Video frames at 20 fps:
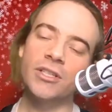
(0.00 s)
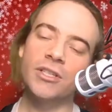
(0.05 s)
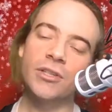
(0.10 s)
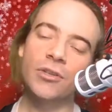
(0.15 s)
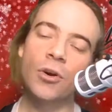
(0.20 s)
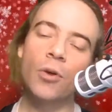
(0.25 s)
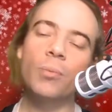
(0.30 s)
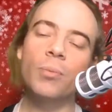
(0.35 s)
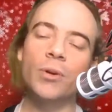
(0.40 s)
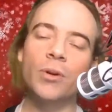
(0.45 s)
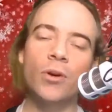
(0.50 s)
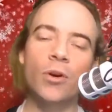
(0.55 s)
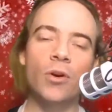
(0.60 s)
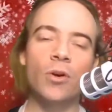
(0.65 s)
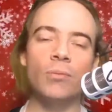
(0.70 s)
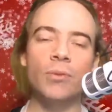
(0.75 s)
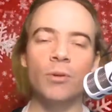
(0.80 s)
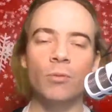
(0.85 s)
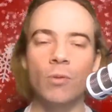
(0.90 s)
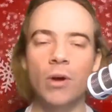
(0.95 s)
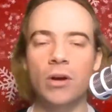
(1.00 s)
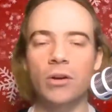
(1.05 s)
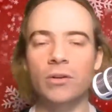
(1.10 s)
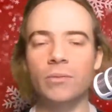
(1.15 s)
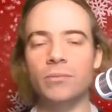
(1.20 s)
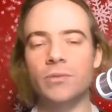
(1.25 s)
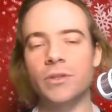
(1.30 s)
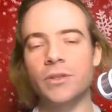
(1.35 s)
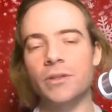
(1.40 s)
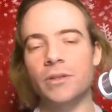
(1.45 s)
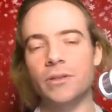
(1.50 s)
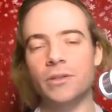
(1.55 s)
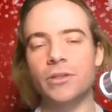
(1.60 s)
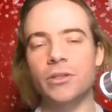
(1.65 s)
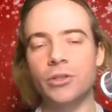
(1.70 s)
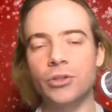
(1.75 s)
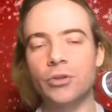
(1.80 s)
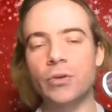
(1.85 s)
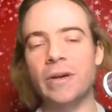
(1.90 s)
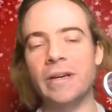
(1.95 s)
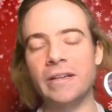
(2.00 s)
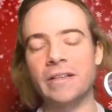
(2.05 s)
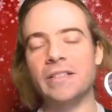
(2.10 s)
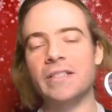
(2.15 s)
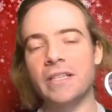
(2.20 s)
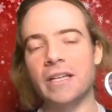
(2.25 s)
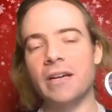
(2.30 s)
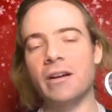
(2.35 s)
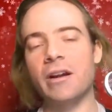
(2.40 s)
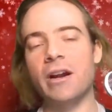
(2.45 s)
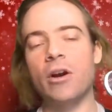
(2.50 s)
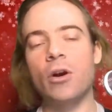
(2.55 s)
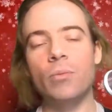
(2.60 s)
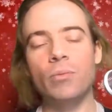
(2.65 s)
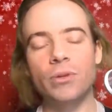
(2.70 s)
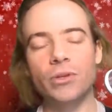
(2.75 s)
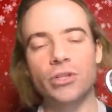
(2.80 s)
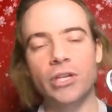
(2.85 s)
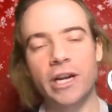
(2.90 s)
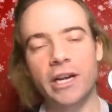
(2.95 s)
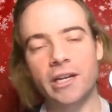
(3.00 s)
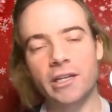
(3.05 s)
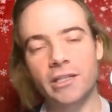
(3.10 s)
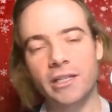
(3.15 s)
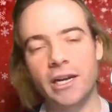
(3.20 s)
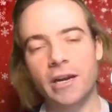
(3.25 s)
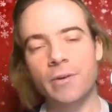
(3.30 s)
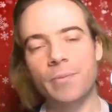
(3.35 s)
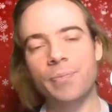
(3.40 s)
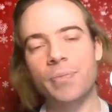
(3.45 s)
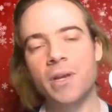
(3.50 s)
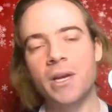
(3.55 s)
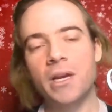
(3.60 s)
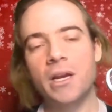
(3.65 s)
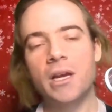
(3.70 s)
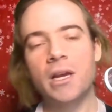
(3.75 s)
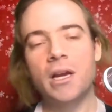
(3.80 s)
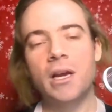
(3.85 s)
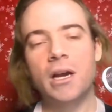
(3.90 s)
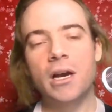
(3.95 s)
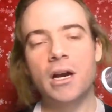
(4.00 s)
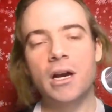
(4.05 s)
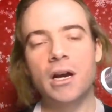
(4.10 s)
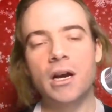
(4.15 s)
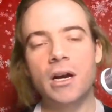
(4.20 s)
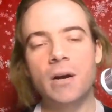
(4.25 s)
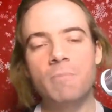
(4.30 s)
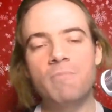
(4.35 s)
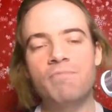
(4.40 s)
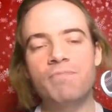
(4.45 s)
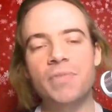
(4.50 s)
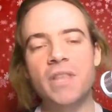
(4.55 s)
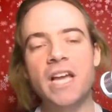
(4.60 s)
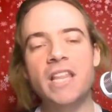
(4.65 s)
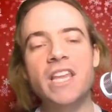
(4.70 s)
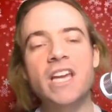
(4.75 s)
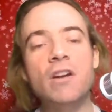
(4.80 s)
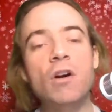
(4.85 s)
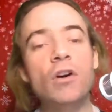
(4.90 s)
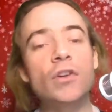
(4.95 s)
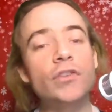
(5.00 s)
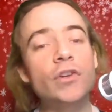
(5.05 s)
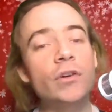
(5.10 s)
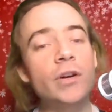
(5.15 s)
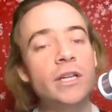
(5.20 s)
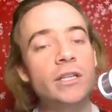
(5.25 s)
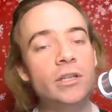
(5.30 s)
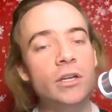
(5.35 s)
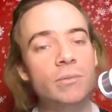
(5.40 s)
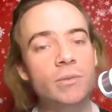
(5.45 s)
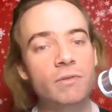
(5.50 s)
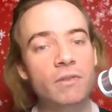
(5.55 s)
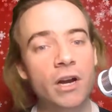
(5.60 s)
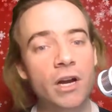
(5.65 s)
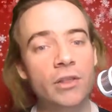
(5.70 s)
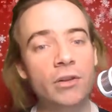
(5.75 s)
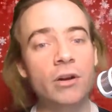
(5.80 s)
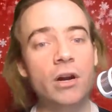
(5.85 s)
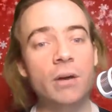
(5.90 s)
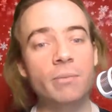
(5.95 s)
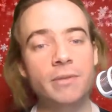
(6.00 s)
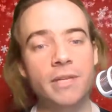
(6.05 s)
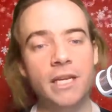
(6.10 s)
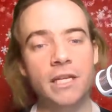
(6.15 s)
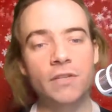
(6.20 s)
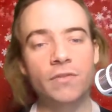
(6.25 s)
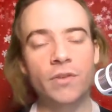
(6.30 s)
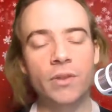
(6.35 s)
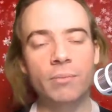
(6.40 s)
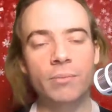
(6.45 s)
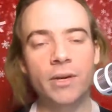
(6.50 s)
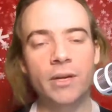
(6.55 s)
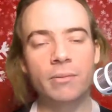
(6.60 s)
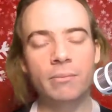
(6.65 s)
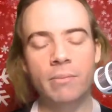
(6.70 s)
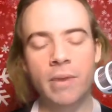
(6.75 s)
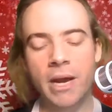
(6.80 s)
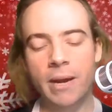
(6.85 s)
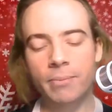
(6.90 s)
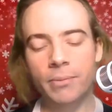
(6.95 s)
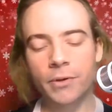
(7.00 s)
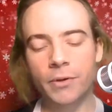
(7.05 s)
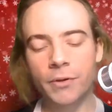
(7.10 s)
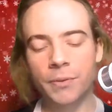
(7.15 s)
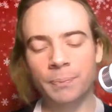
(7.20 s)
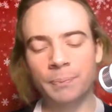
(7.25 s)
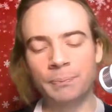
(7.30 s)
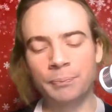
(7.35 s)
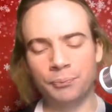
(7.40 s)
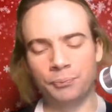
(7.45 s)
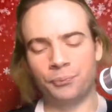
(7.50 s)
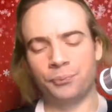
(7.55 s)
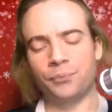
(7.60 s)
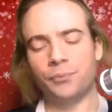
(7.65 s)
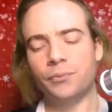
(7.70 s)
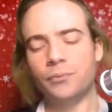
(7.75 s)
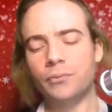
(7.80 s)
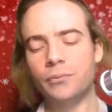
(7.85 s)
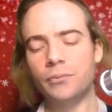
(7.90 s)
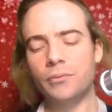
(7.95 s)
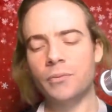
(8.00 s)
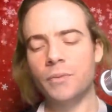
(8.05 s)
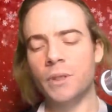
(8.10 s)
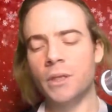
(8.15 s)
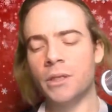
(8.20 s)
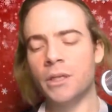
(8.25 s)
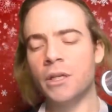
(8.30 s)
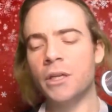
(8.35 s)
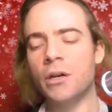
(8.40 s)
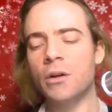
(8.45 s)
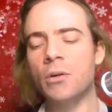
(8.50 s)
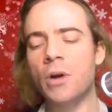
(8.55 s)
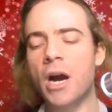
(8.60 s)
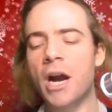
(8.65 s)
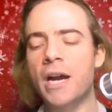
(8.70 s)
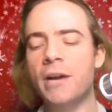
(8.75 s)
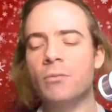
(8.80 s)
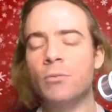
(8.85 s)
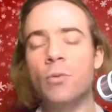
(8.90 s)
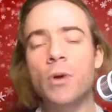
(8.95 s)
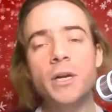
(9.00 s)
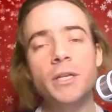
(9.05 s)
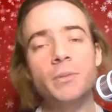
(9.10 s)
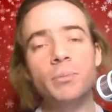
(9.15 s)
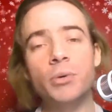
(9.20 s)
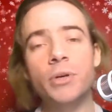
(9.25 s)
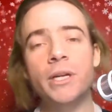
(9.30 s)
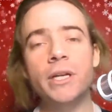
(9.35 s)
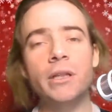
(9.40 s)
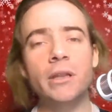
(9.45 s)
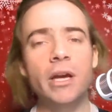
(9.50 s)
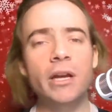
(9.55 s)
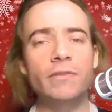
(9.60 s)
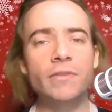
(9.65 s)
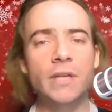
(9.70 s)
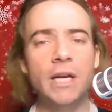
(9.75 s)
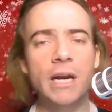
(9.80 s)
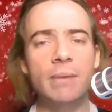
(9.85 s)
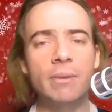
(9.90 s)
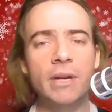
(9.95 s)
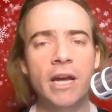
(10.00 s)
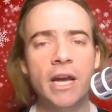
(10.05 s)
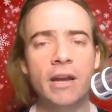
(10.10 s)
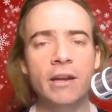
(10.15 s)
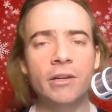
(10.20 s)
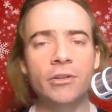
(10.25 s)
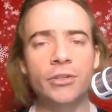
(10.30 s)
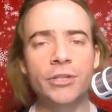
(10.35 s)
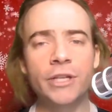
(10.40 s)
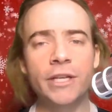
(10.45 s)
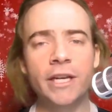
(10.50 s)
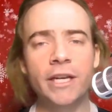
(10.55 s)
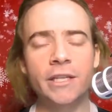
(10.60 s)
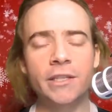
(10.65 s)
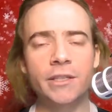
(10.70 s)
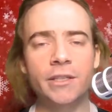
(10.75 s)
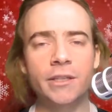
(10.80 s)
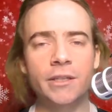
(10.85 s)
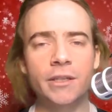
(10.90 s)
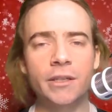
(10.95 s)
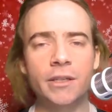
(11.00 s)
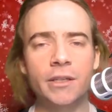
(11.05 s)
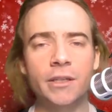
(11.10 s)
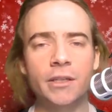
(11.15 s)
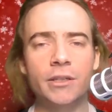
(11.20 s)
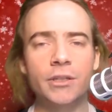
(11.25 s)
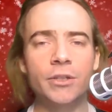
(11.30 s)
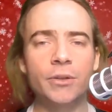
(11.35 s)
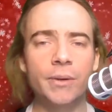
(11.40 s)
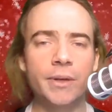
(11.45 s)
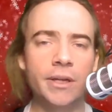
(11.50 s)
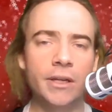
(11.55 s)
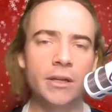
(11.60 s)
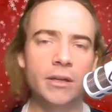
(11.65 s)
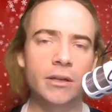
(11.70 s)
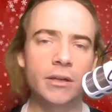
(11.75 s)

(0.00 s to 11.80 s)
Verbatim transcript: an open home. You're welcome to to join us there. I hope you check us out. Um, and then also in terms of other updates for the Button Mappers. You know, I was putting a lot of time and energy into doing